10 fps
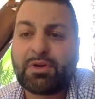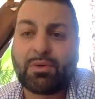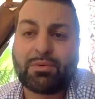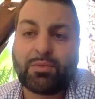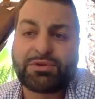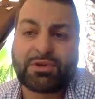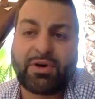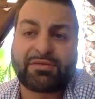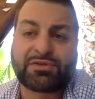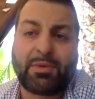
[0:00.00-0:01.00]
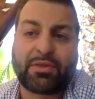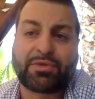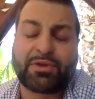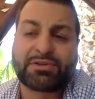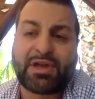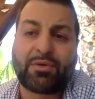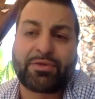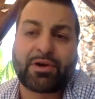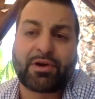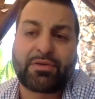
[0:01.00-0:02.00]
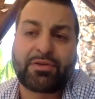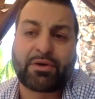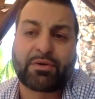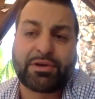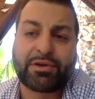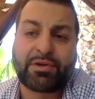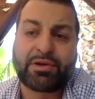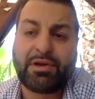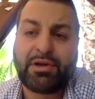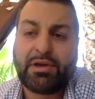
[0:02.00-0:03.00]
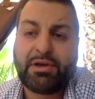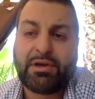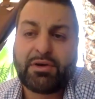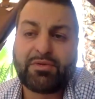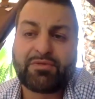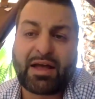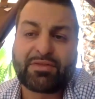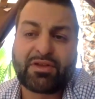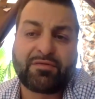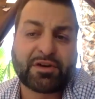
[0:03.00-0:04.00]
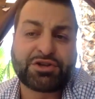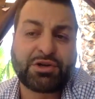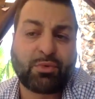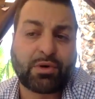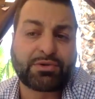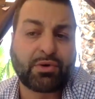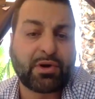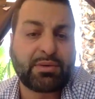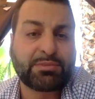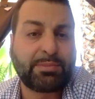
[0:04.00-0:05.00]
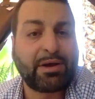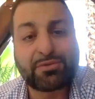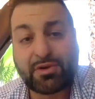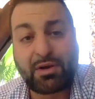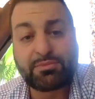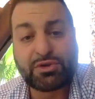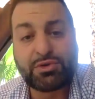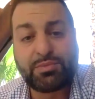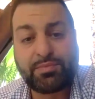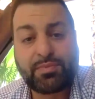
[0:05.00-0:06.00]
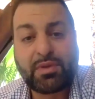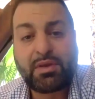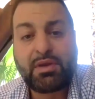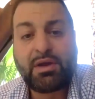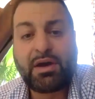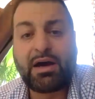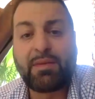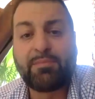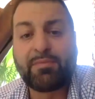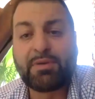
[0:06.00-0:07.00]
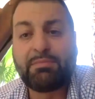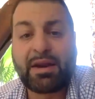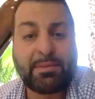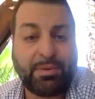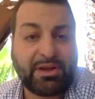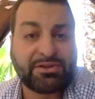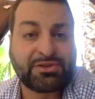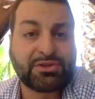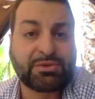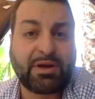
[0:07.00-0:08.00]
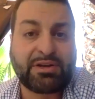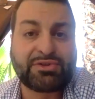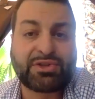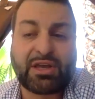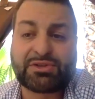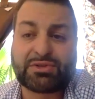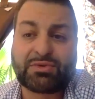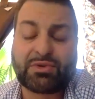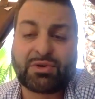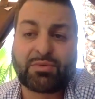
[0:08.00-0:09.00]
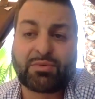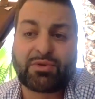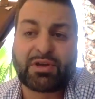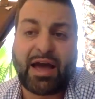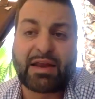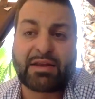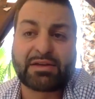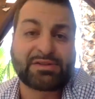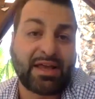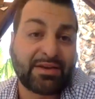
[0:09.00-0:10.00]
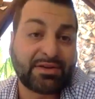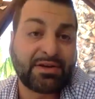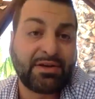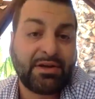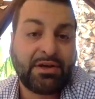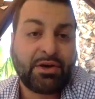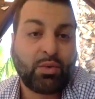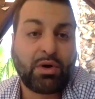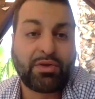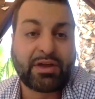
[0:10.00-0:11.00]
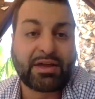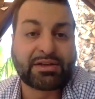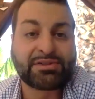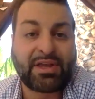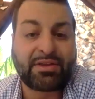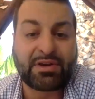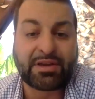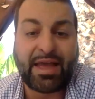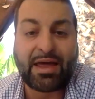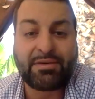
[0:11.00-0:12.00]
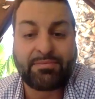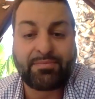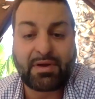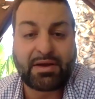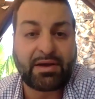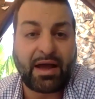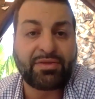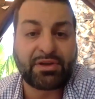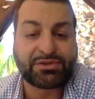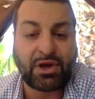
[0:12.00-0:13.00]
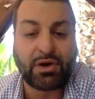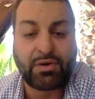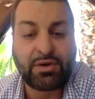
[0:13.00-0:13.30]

We still have some other things out there that are lingering. We've got the eviction moratoriums about to come due. In many places, in many states, they got extended. Will they get extended again? I think so.